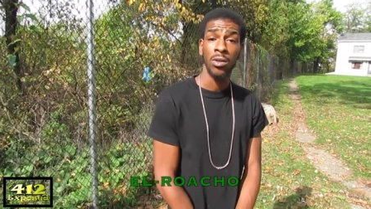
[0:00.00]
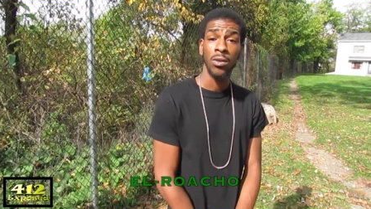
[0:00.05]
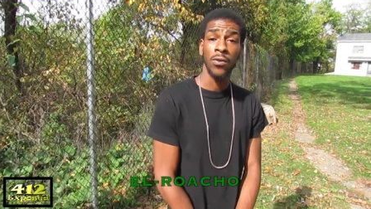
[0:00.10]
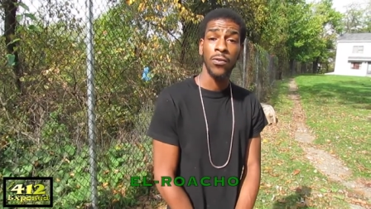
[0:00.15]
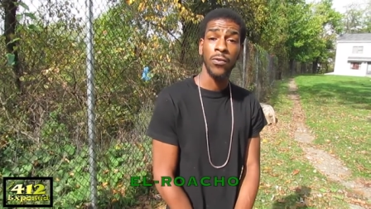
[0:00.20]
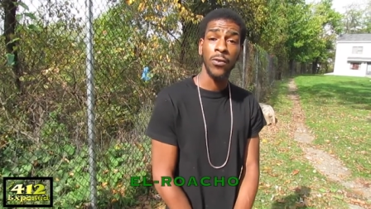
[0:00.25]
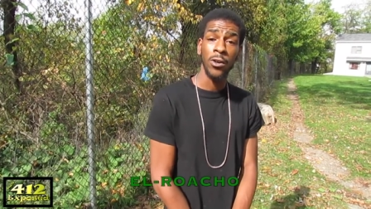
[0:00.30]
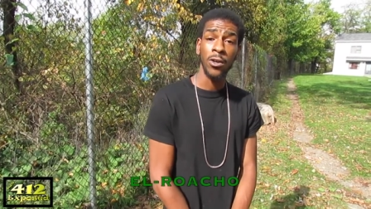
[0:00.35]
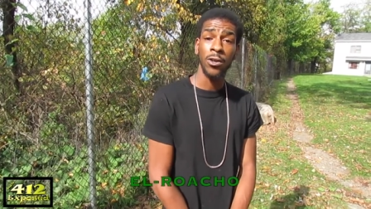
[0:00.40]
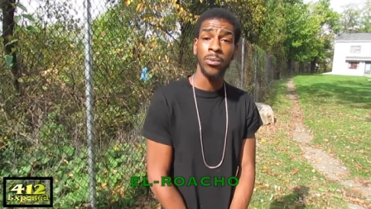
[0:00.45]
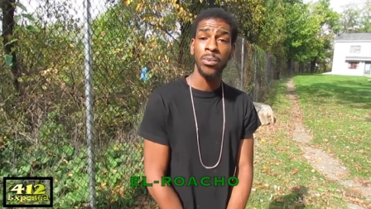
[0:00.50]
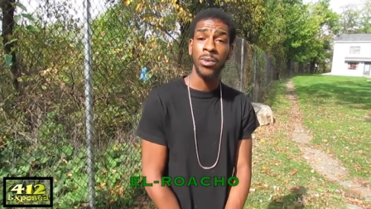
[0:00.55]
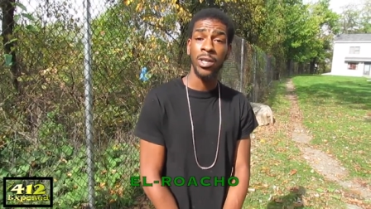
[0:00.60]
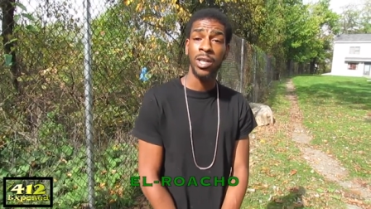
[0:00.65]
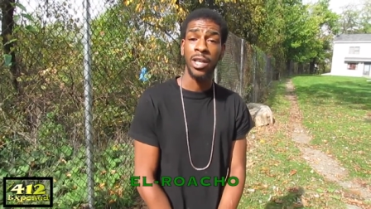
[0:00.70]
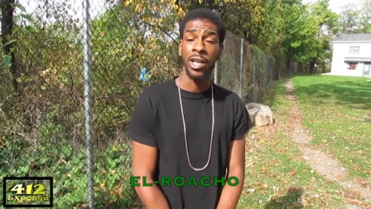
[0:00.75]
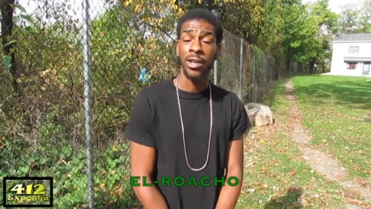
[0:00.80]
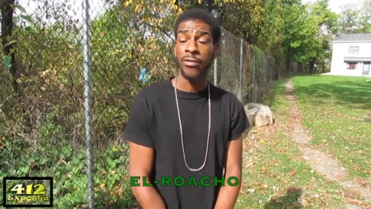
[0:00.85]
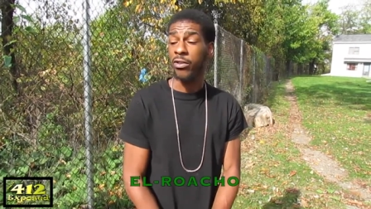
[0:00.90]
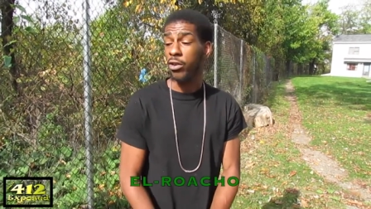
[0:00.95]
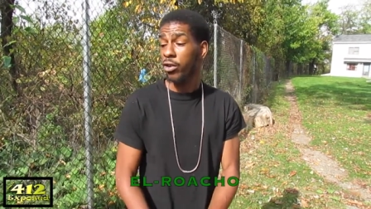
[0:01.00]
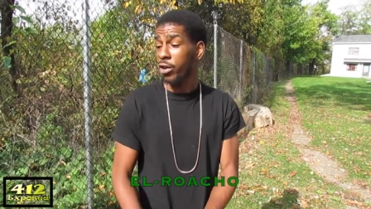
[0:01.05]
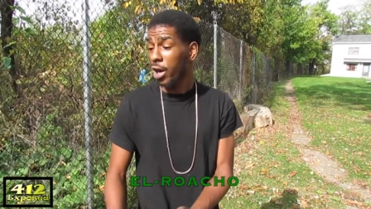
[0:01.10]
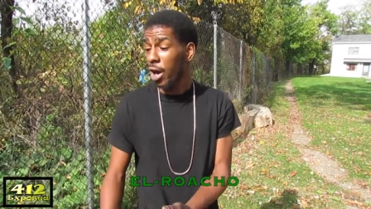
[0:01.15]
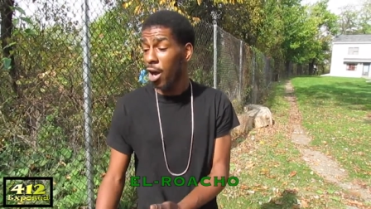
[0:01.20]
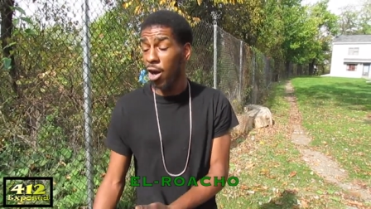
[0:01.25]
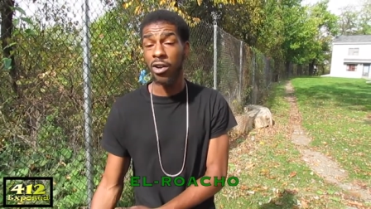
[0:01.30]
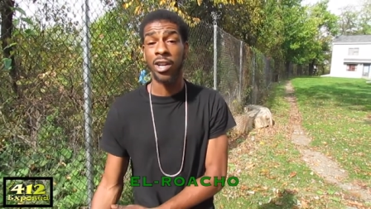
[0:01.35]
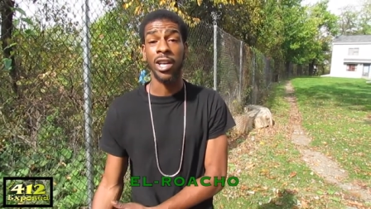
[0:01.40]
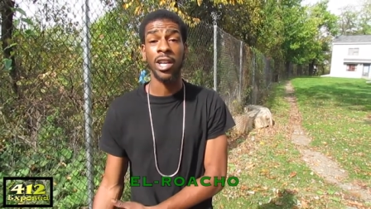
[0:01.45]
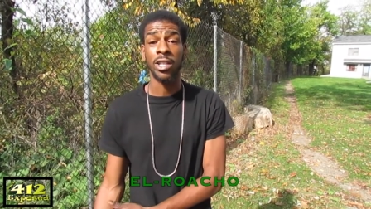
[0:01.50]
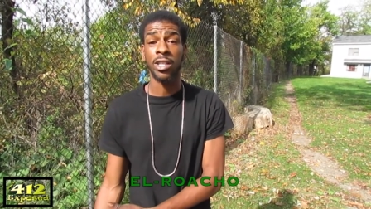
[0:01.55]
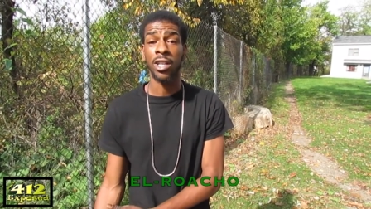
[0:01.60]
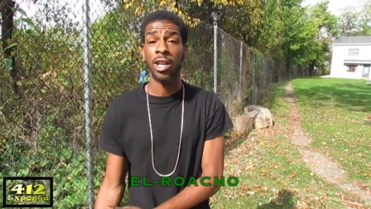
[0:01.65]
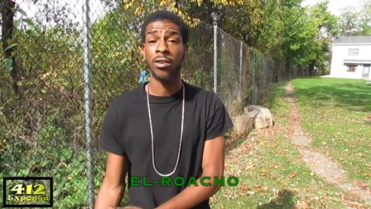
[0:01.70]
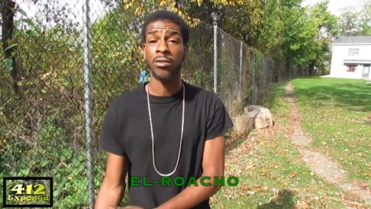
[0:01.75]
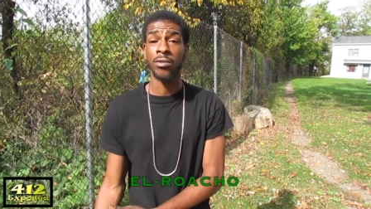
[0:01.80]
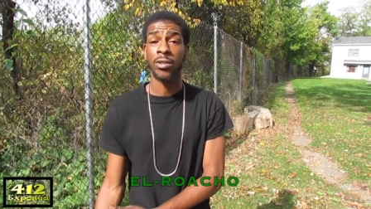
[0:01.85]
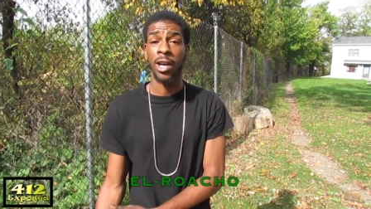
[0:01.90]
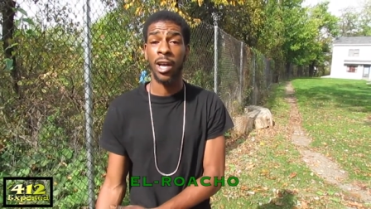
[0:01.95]
You feel me? If the crowd ain't
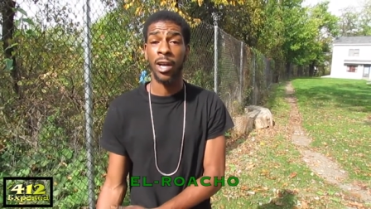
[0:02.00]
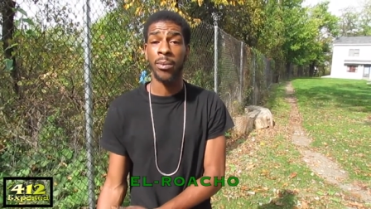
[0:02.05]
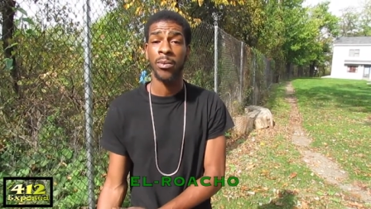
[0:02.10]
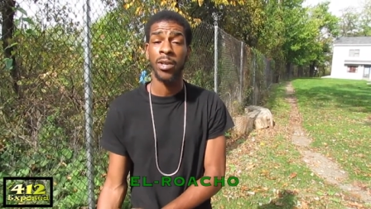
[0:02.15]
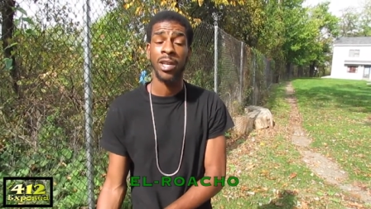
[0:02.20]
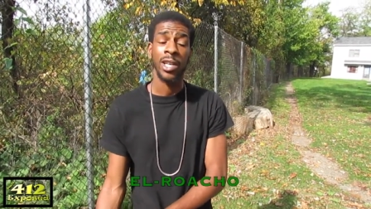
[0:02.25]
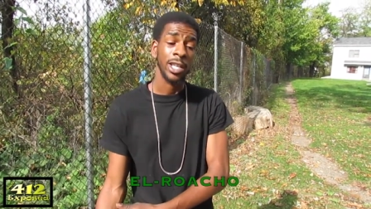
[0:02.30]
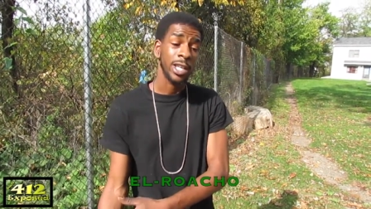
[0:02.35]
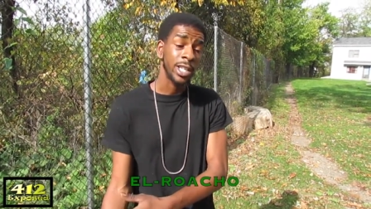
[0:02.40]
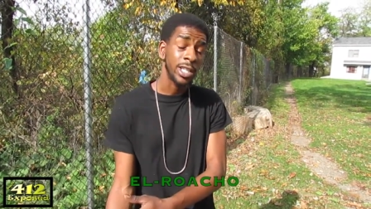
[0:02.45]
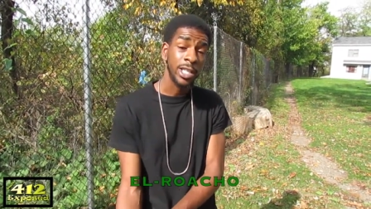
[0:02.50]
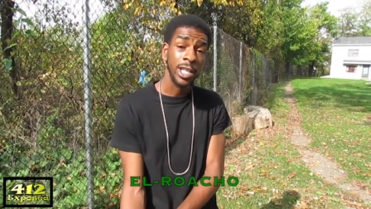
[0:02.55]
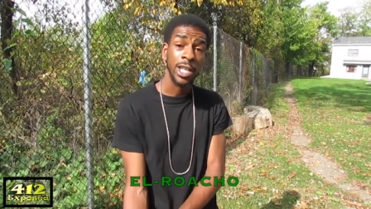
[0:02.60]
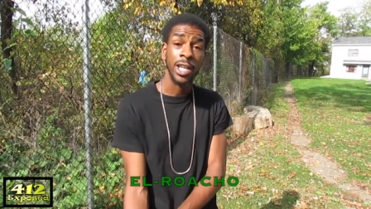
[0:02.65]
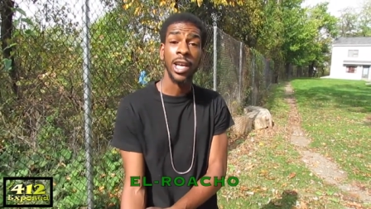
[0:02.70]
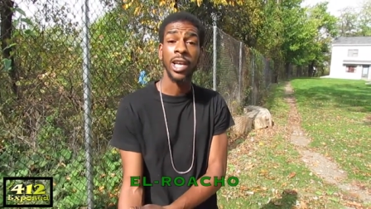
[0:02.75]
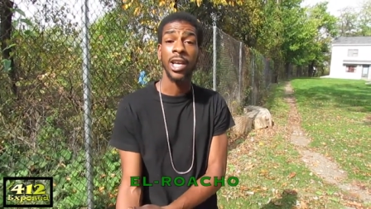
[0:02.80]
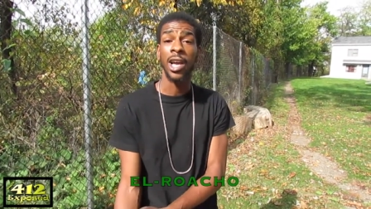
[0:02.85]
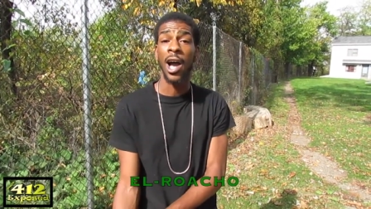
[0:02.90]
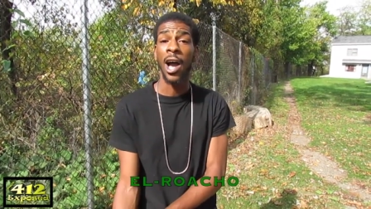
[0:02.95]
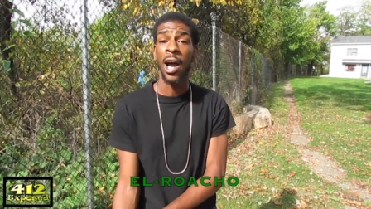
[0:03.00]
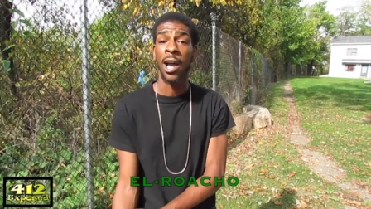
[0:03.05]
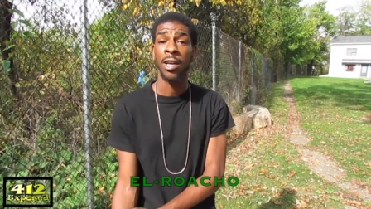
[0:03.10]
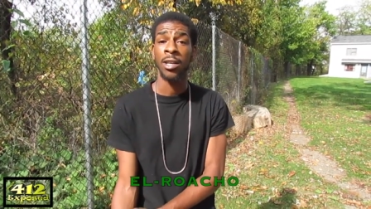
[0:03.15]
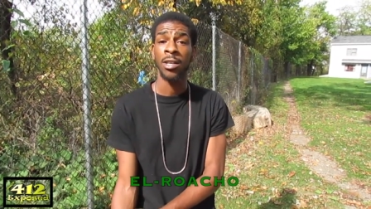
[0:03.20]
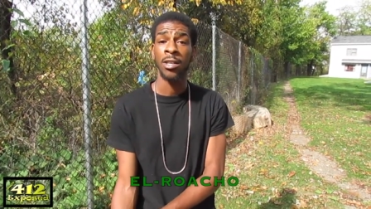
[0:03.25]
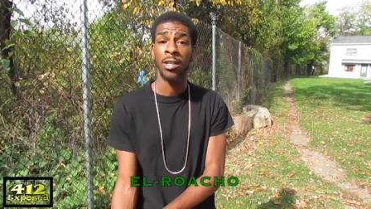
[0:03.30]
turned up, your shit ain't hot.